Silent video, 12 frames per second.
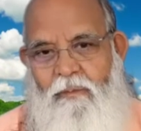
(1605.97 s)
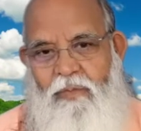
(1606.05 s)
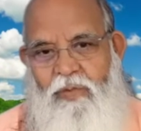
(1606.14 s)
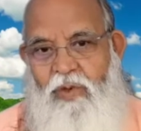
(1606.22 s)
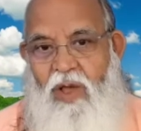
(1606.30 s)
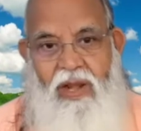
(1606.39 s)

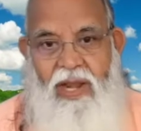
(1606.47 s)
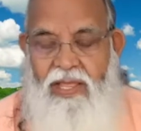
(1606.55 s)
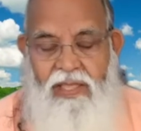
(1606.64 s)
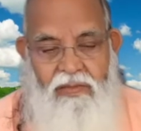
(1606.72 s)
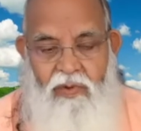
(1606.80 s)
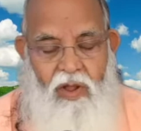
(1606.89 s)
You are
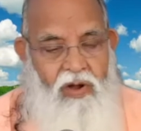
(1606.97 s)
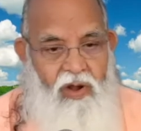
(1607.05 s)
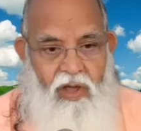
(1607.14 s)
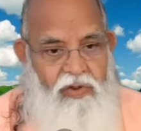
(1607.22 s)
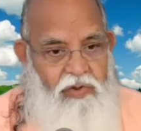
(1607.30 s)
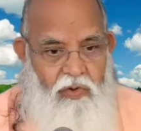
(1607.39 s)
neither born
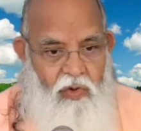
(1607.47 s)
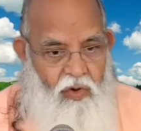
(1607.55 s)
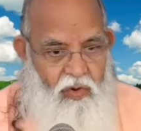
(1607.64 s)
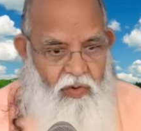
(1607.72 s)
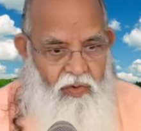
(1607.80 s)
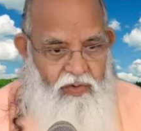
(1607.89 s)
nor you
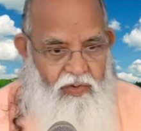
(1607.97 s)
grow.